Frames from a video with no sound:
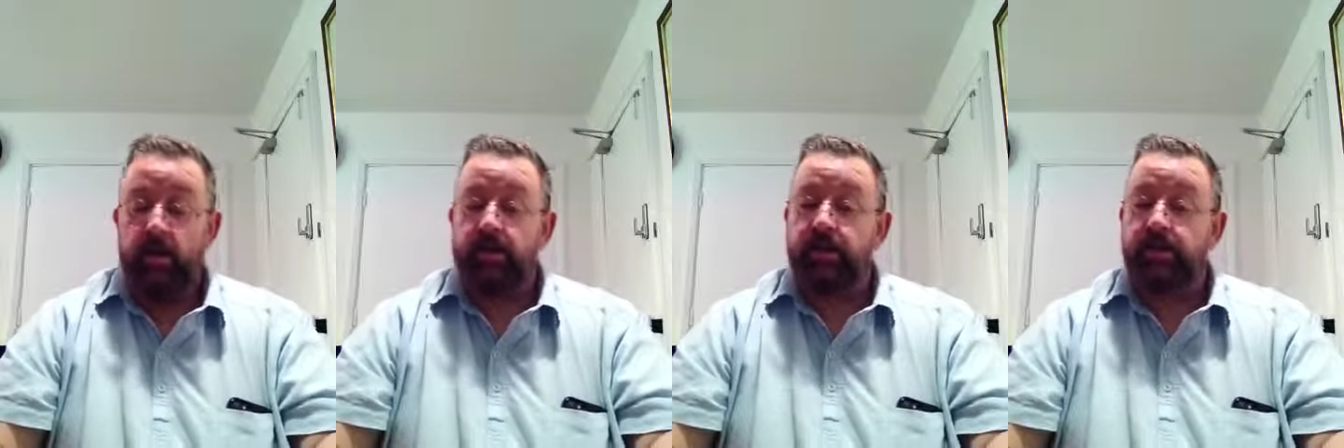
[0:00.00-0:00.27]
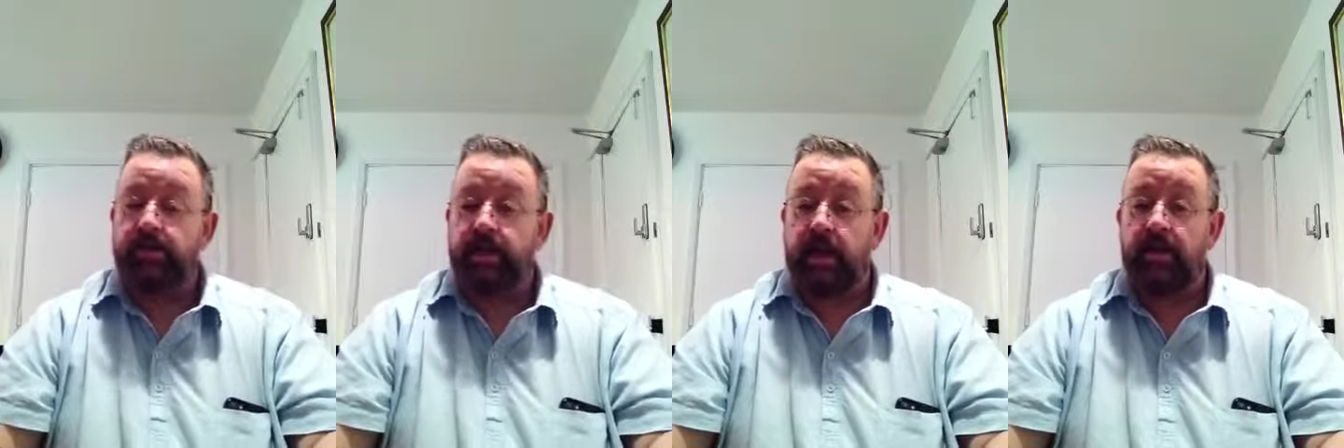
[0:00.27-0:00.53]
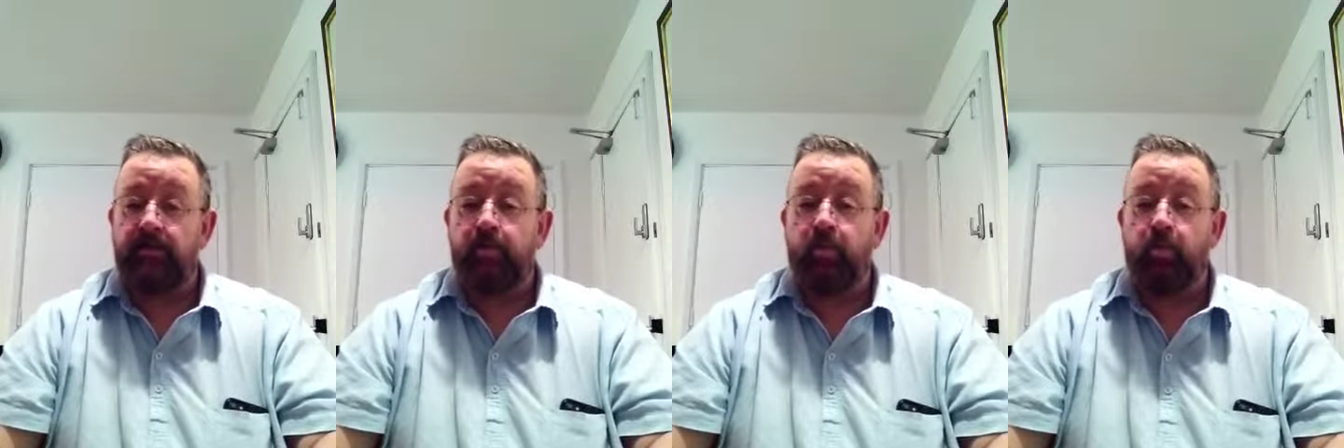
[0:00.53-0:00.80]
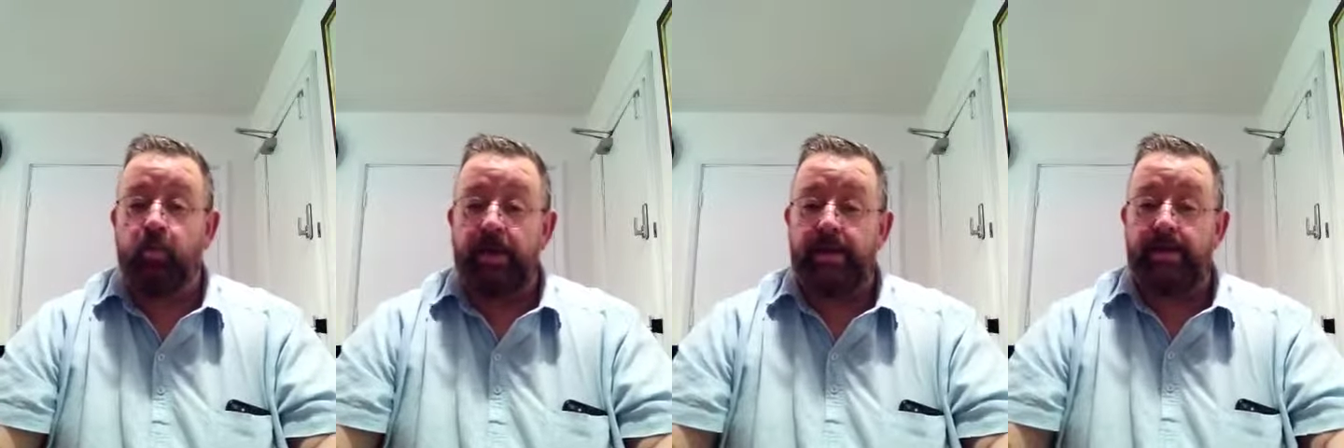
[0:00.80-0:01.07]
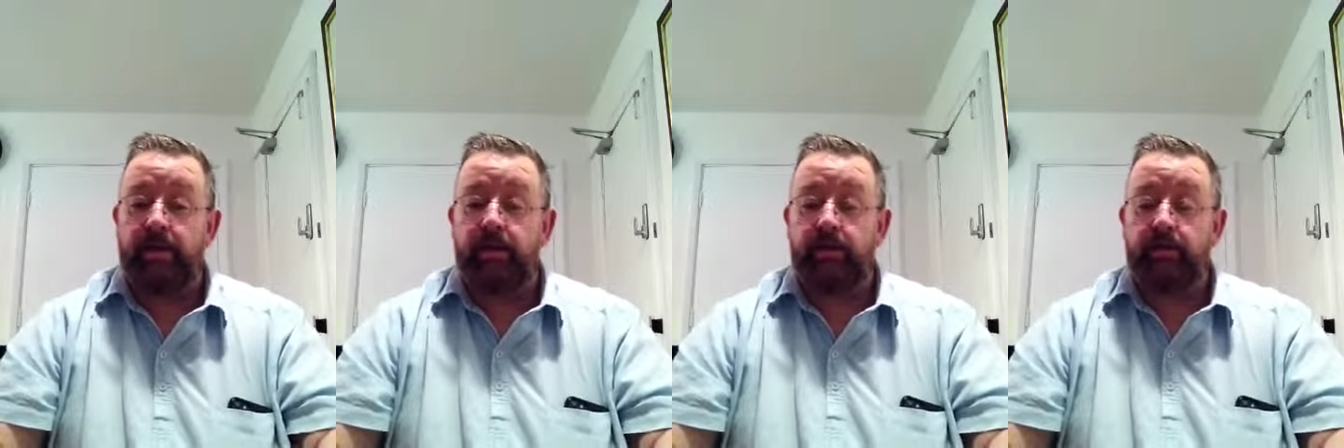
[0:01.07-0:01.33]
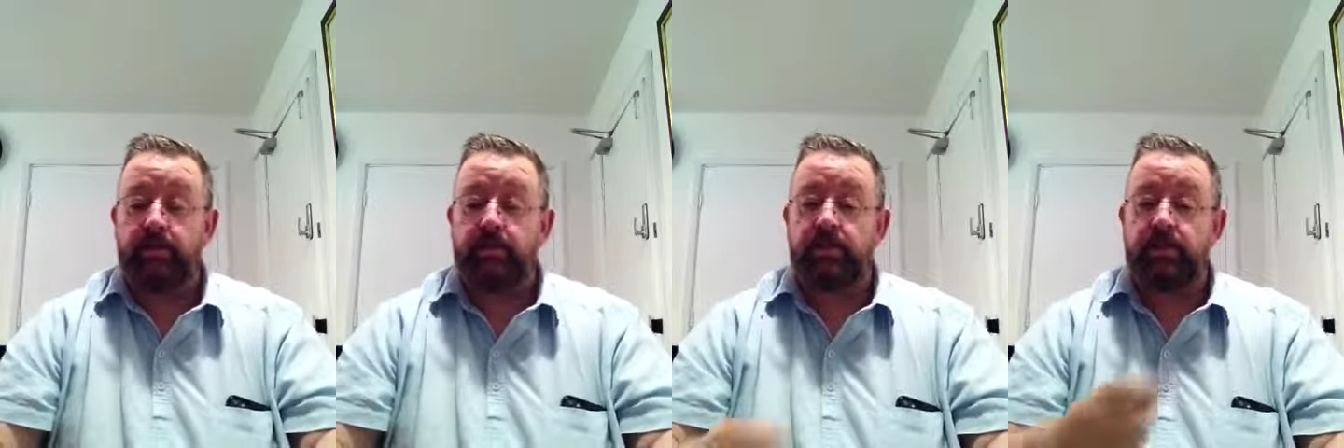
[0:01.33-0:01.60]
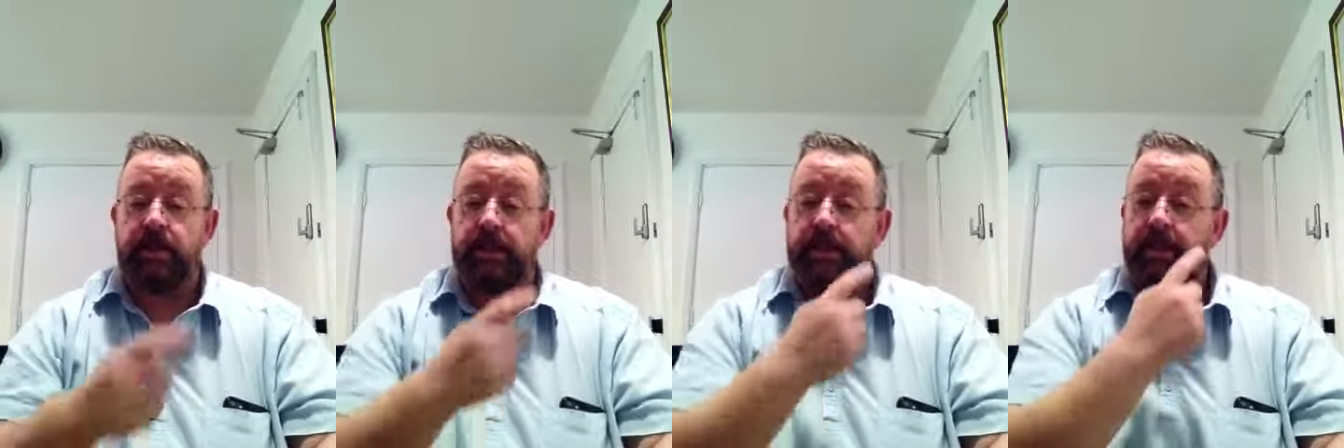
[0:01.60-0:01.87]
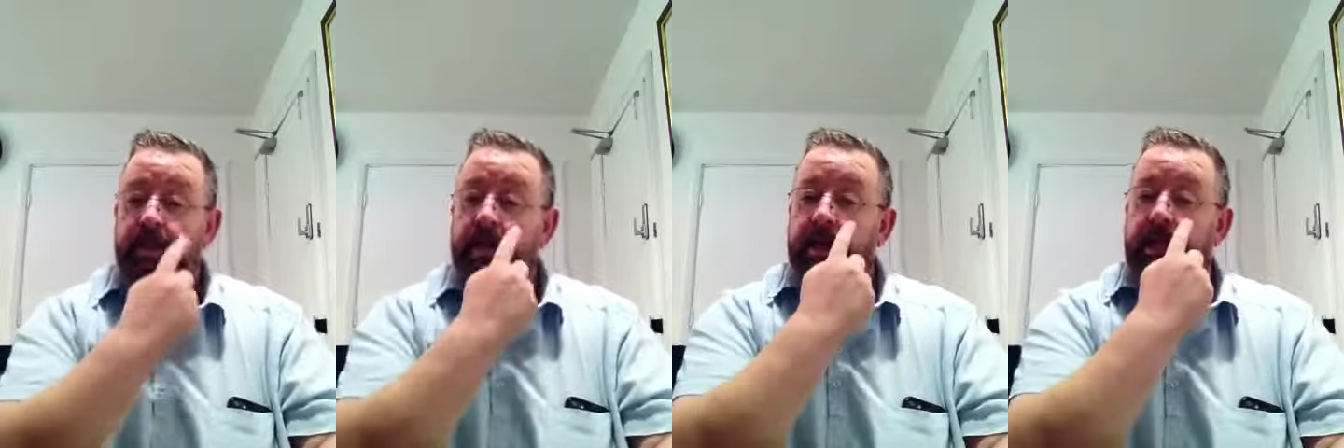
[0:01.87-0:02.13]
The sign for witness
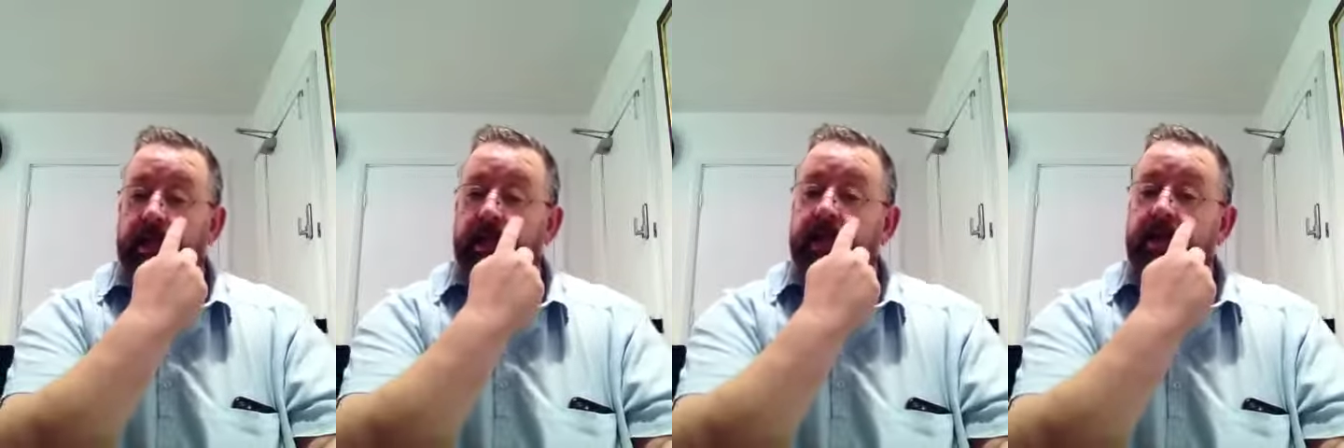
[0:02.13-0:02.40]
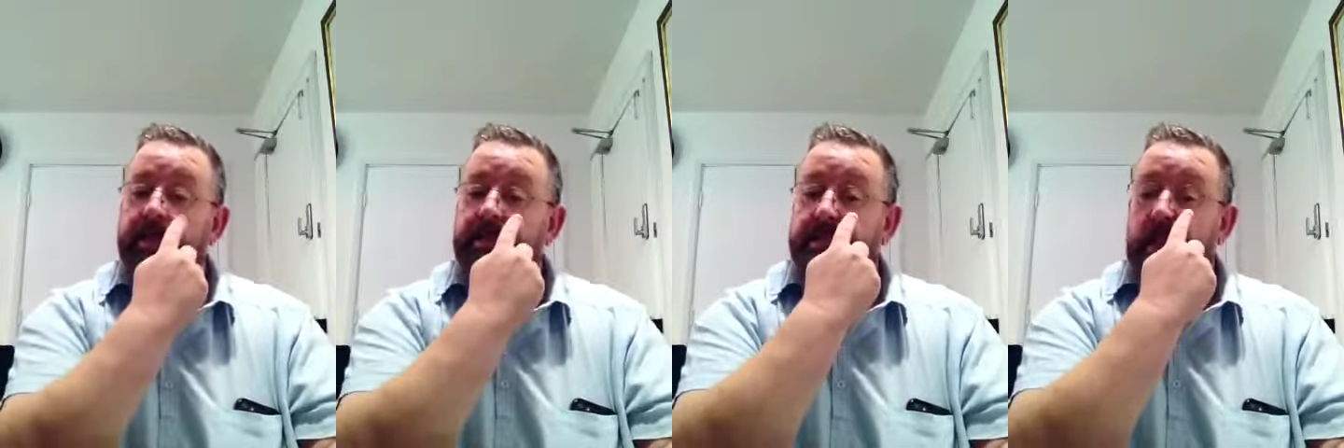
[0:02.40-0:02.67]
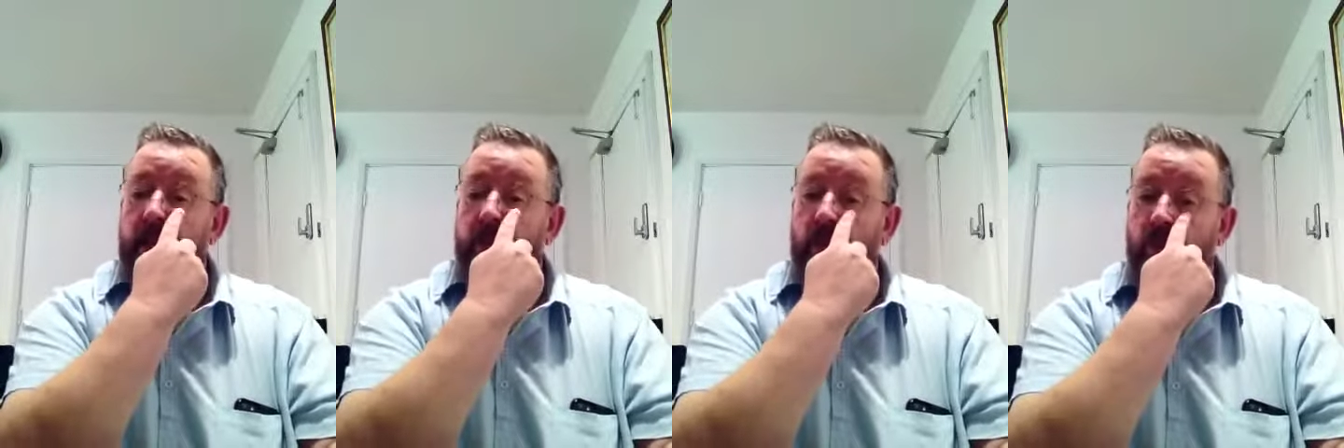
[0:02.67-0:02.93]
is